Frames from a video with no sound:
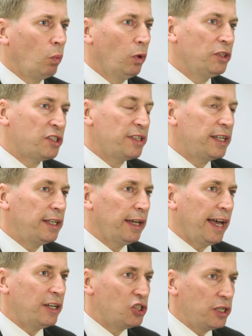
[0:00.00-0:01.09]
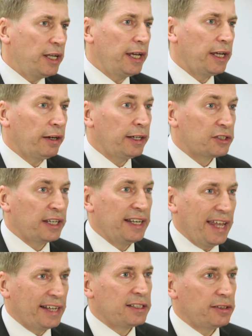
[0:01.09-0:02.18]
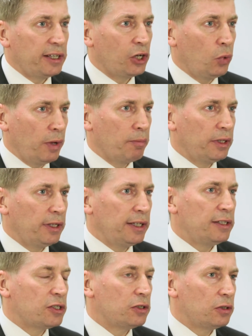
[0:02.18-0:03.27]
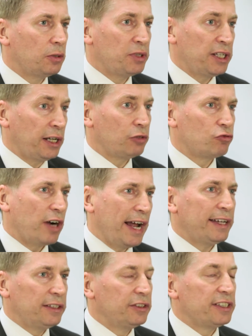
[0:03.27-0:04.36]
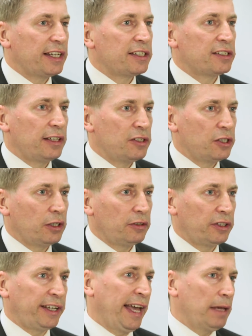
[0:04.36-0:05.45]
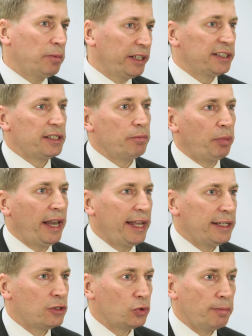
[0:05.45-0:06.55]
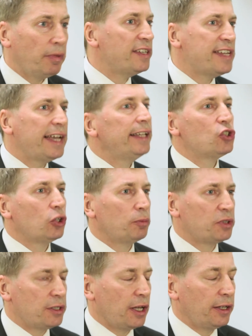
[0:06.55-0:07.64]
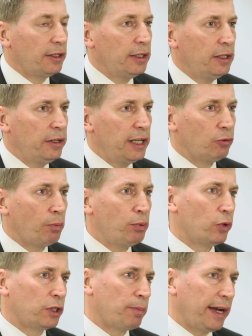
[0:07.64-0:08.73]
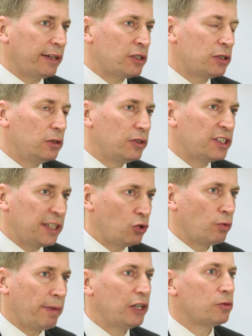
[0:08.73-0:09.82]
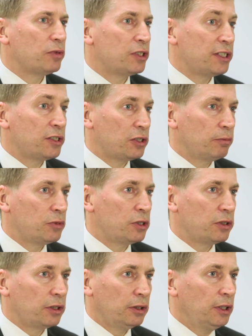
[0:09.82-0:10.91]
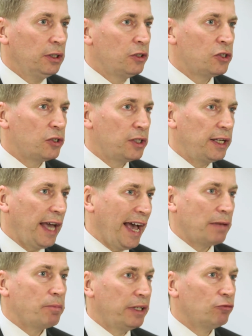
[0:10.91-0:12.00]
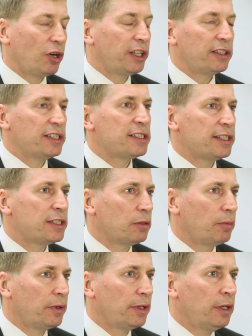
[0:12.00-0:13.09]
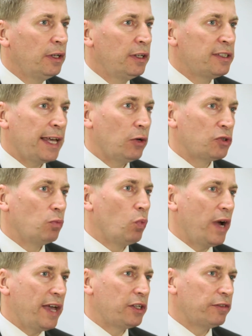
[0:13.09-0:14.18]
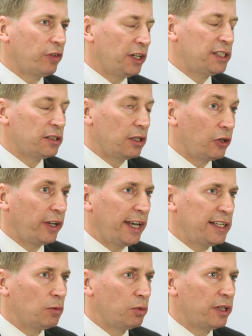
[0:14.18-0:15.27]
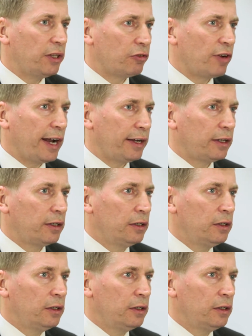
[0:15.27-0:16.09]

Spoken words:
Once the engineer has connected the equipment into the particular rack in the data center, the cabling is in place, all the mundane jobs are done. He reports back to the central management system, to the admin running this system. Tells them where the devices are located within the rack.